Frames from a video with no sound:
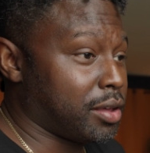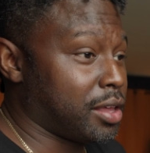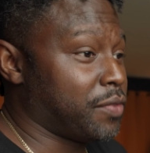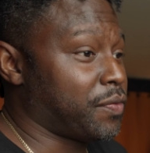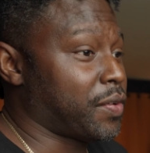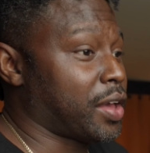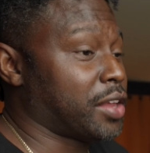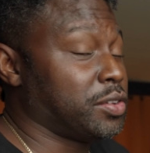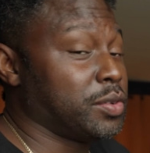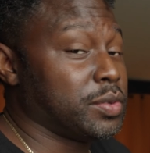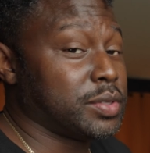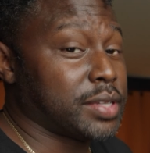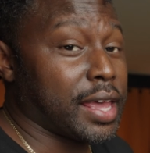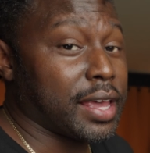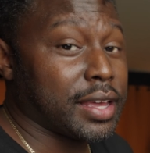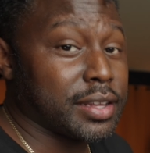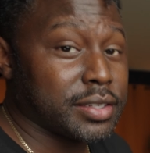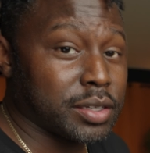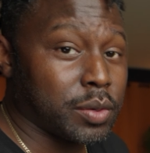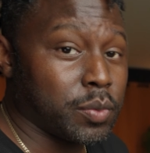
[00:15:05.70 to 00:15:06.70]
If I do
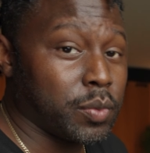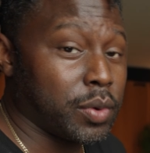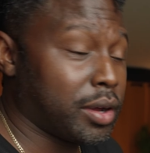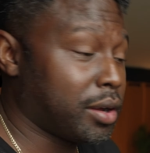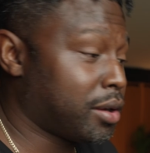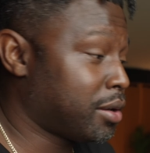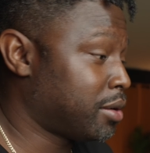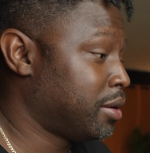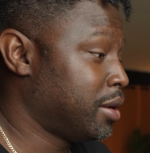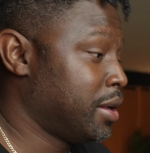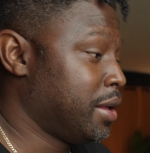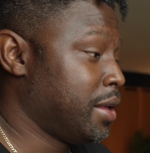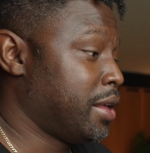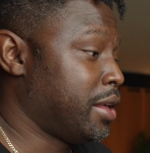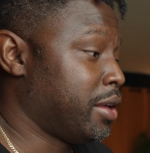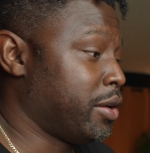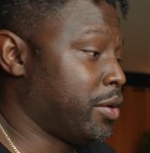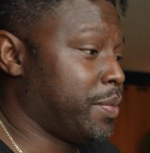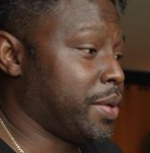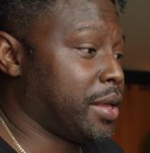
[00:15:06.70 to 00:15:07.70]
take it somewhere,
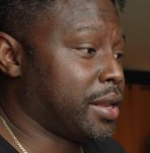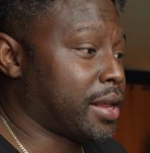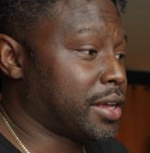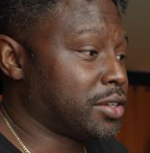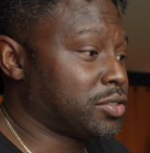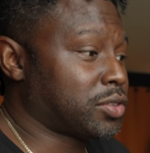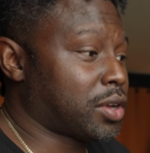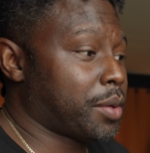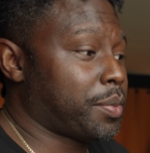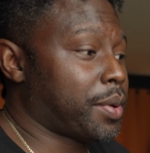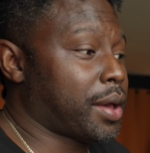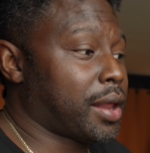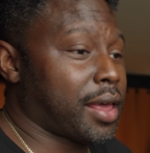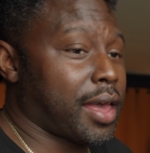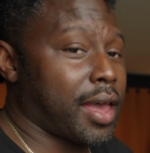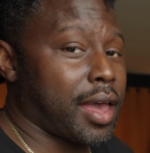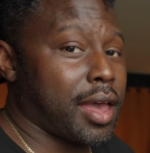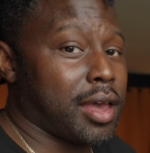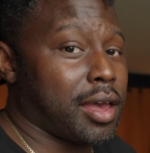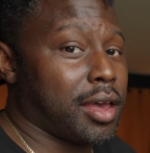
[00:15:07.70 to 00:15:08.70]
it'll be a nice tripod to
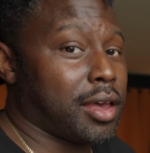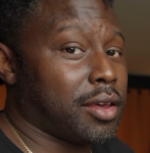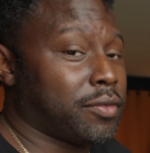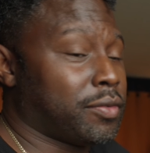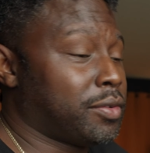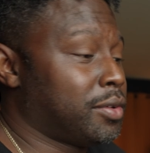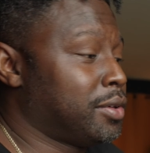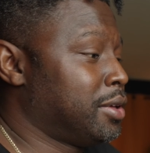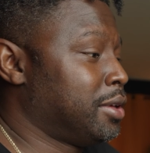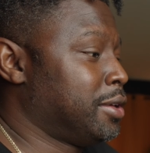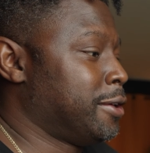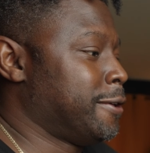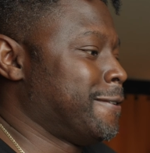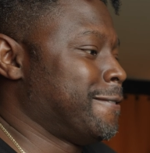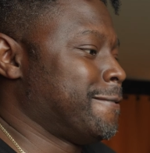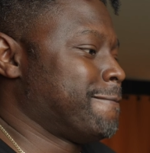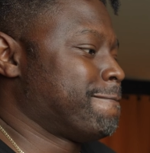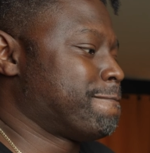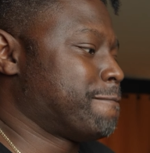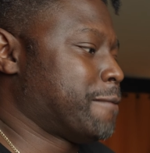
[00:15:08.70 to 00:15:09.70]
have.
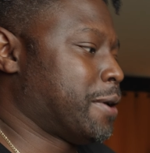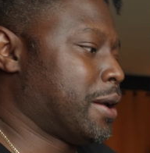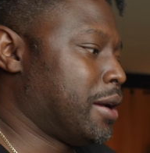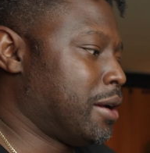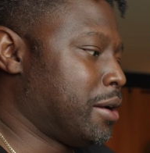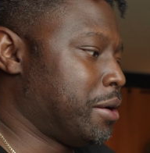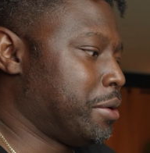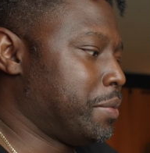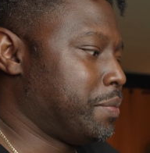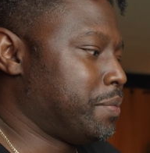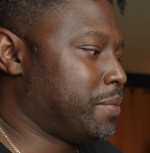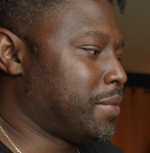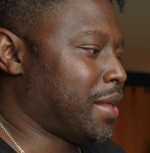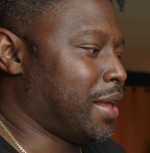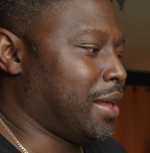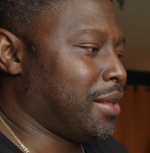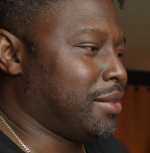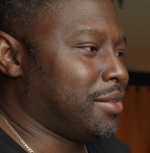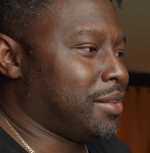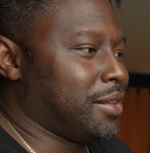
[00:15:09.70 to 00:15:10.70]

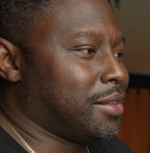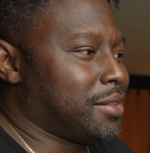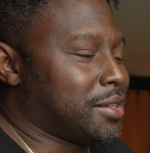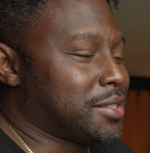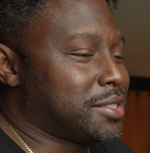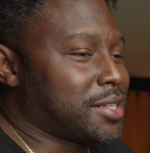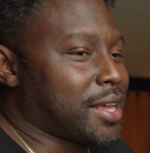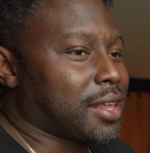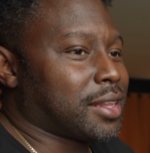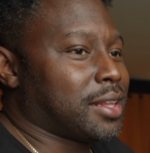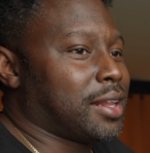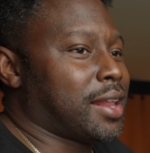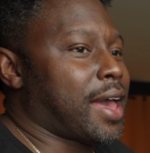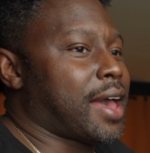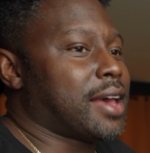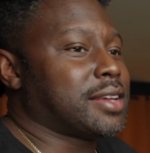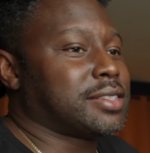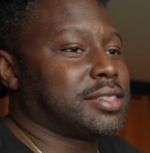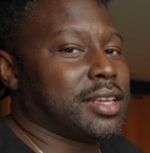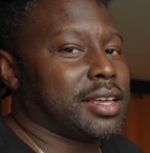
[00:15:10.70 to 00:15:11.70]
And the
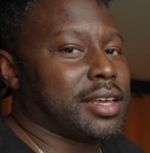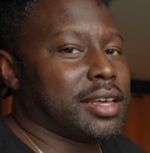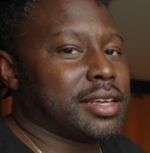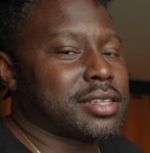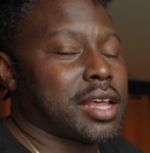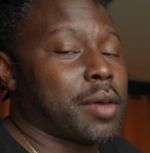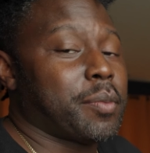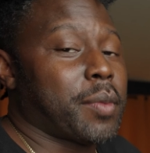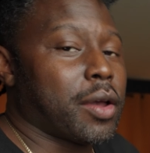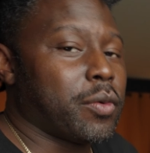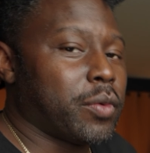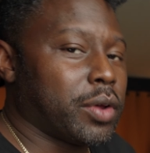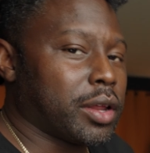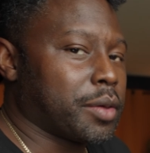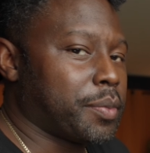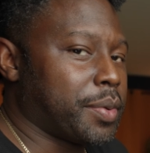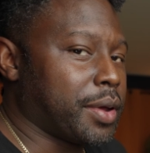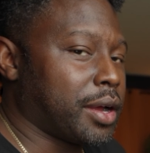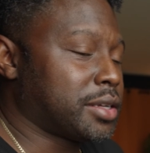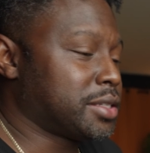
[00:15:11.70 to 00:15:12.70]
last thing is I might want to
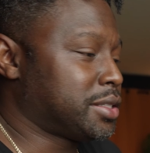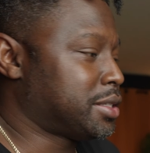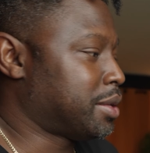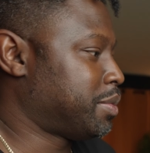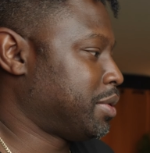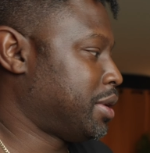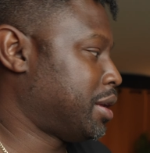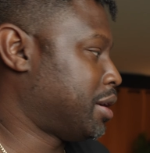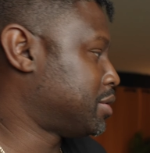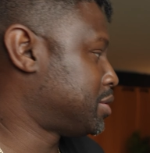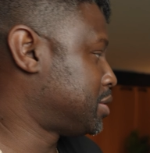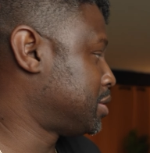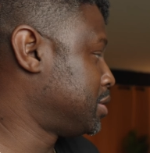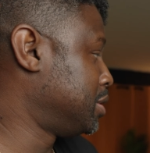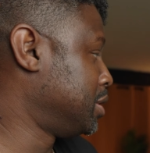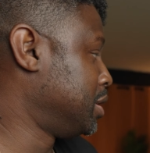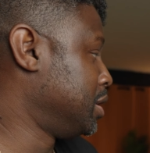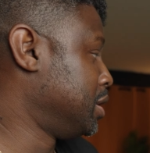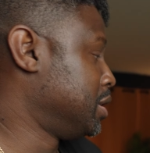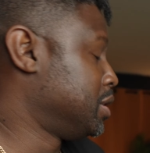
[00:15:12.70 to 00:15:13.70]
compare it to something else.
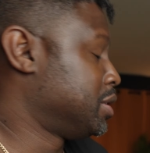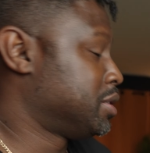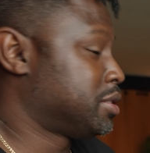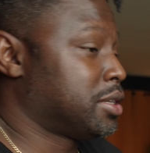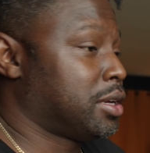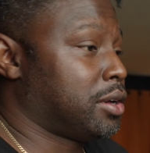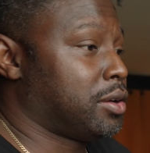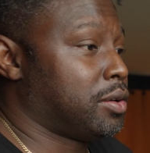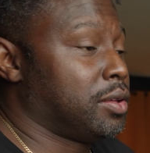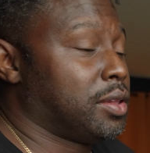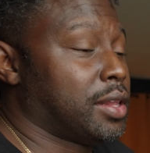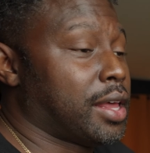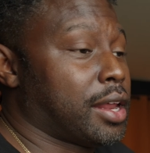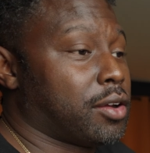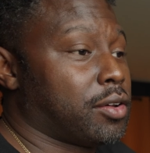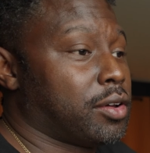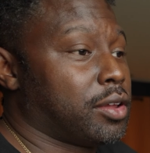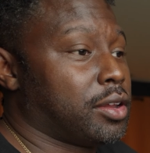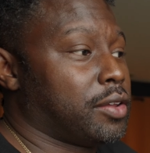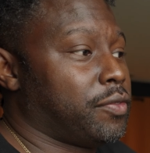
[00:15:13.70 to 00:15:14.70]
So
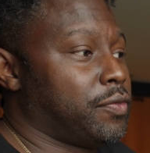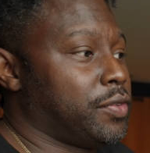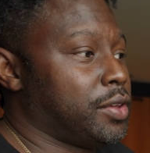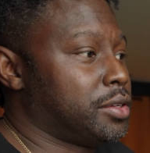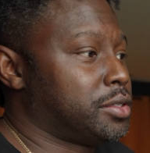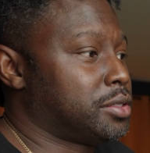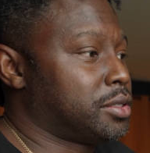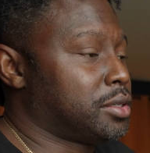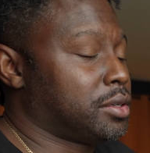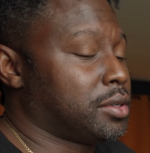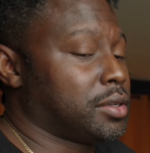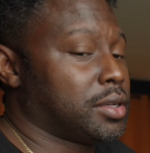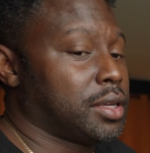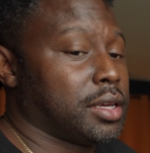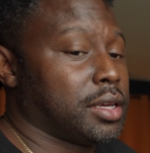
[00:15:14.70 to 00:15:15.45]
later on in the future.